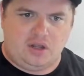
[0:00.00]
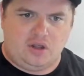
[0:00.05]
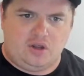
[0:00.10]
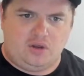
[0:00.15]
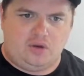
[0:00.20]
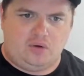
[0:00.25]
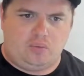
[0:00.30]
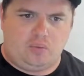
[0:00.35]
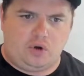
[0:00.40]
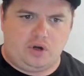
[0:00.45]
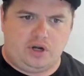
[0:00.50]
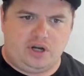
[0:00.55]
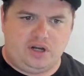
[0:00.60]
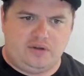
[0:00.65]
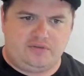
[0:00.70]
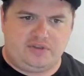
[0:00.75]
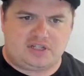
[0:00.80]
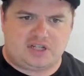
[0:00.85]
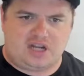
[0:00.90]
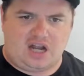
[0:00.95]
wording
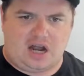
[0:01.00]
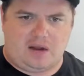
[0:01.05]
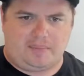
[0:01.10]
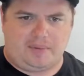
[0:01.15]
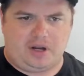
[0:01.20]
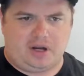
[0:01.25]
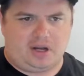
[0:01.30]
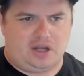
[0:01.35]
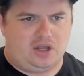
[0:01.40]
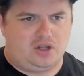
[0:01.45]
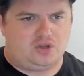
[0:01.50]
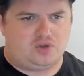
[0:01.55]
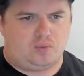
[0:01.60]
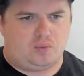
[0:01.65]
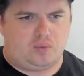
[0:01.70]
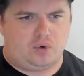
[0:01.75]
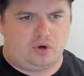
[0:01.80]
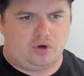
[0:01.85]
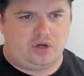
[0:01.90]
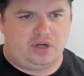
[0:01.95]
of the topic is
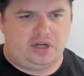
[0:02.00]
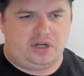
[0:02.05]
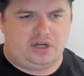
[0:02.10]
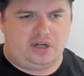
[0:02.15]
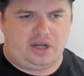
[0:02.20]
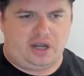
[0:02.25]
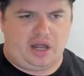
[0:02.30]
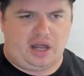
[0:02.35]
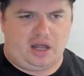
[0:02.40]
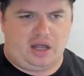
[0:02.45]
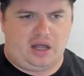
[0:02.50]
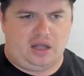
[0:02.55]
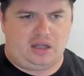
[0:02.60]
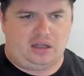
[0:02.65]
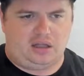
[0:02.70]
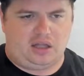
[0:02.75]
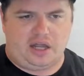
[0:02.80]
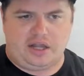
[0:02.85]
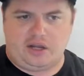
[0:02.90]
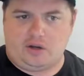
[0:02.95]
worded
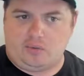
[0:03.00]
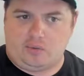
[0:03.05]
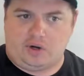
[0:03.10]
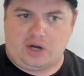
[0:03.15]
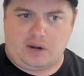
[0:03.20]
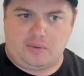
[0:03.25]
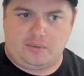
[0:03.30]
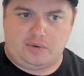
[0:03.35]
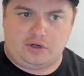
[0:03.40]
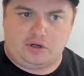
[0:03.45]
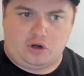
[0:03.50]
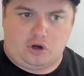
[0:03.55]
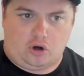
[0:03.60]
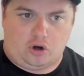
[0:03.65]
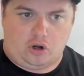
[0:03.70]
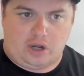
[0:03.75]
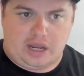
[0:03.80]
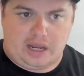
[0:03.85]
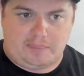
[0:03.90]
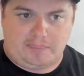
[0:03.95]
like what I would
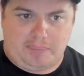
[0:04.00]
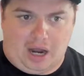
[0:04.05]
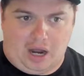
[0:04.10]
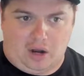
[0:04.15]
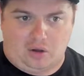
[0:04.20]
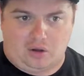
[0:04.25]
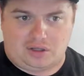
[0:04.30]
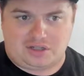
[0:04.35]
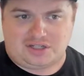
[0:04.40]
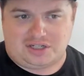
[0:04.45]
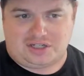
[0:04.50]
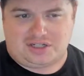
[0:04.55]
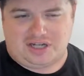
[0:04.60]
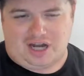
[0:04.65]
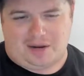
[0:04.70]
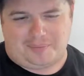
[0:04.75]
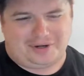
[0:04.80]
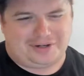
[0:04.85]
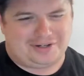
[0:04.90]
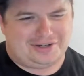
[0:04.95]
call a policy
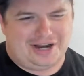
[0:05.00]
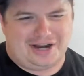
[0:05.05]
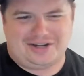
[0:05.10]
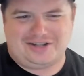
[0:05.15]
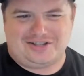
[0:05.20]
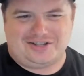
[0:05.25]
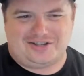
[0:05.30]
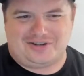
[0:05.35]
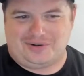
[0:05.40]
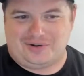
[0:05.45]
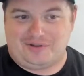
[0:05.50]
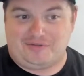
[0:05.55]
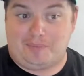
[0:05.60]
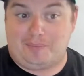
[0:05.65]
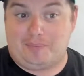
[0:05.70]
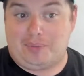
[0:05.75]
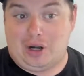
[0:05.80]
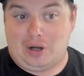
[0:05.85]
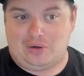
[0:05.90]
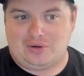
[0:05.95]
topic, not necessarily
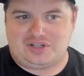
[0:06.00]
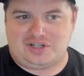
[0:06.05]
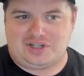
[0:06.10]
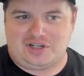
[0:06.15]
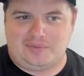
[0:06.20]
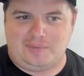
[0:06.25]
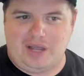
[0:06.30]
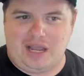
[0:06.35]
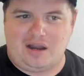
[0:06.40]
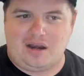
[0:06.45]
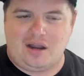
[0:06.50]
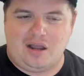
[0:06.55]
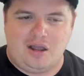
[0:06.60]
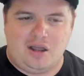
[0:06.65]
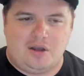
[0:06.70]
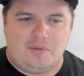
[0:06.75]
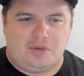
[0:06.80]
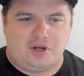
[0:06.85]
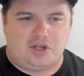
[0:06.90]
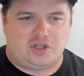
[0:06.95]
from policy debate,
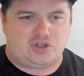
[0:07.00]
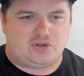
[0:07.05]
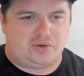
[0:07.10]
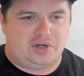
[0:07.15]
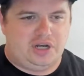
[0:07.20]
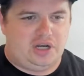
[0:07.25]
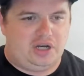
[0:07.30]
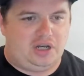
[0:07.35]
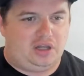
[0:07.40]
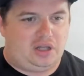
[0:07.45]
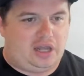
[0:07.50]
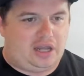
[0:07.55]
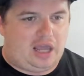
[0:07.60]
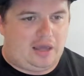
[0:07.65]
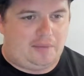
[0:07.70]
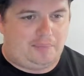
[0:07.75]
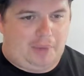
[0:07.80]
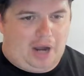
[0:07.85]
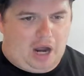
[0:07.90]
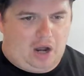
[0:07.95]
but it's written like
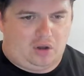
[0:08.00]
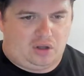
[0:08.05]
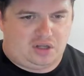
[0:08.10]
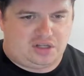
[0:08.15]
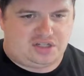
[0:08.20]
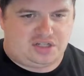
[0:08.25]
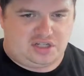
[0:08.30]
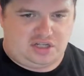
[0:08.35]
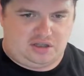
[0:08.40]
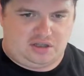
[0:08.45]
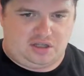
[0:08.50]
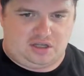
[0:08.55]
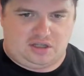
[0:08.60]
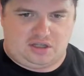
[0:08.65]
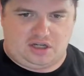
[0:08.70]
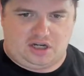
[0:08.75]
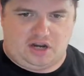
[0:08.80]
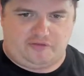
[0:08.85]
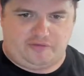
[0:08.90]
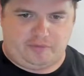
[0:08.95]
a policy that
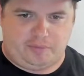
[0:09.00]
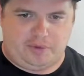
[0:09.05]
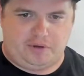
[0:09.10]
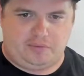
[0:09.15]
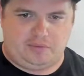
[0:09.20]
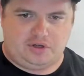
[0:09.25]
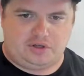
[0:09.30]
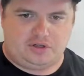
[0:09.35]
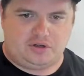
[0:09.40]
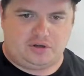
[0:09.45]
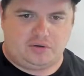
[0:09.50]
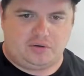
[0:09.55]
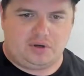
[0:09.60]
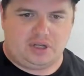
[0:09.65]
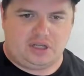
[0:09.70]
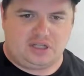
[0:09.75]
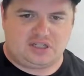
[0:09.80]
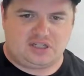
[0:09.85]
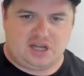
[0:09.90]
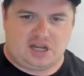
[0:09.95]
the government would do.
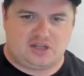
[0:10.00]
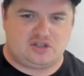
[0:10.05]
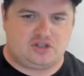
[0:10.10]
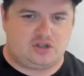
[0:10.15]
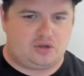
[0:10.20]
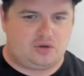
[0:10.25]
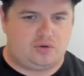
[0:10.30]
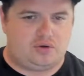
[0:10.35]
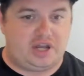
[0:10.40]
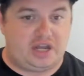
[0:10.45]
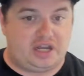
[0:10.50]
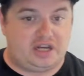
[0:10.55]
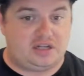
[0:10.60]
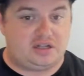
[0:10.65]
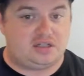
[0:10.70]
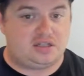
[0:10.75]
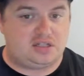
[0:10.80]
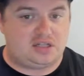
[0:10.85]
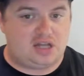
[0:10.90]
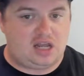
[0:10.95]
It says the
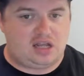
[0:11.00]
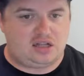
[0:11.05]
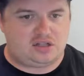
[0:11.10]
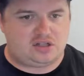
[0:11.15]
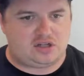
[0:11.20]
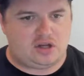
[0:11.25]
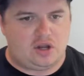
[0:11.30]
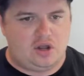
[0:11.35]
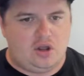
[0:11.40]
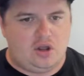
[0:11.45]
United States